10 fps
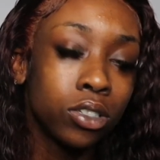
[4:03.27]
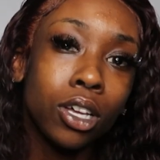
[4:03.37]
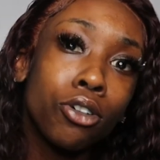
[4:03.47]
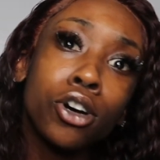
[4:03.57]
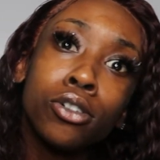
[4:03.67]

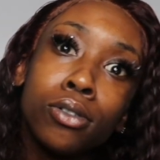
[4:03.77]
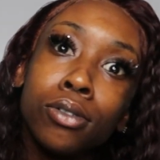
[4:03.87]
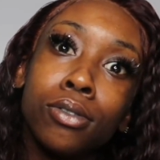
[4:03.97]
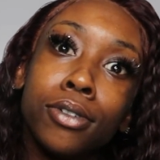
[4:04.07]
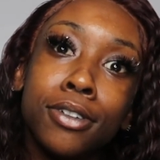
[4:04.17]
so
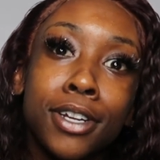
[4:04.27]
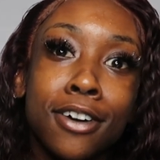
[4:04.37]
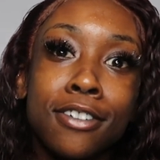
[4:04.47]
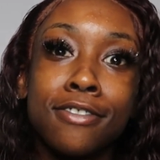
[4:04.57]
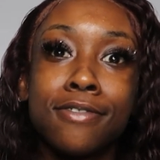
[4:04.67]
cool you
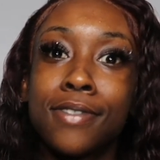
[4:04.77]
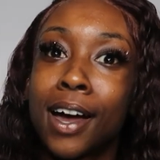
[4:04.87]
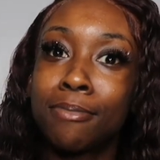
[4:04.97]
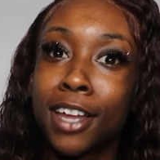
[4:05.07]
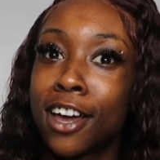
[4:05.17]
know
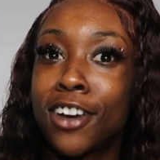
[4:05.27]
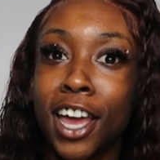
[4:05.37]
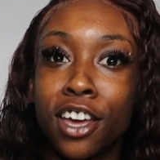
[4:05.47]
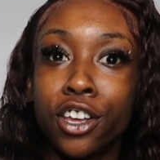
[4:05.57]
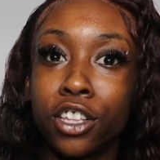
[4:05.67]
i'm like
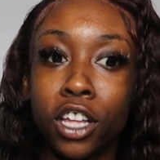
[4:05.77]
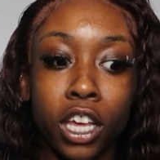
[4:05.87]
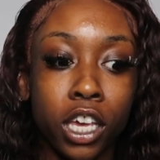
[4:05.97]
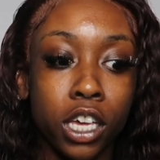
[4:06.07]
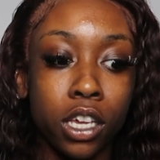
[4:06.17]
okay another
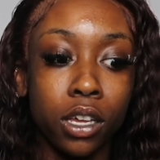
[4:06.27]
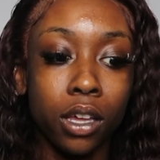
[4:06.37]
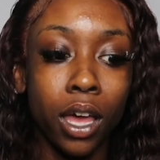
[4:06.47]
client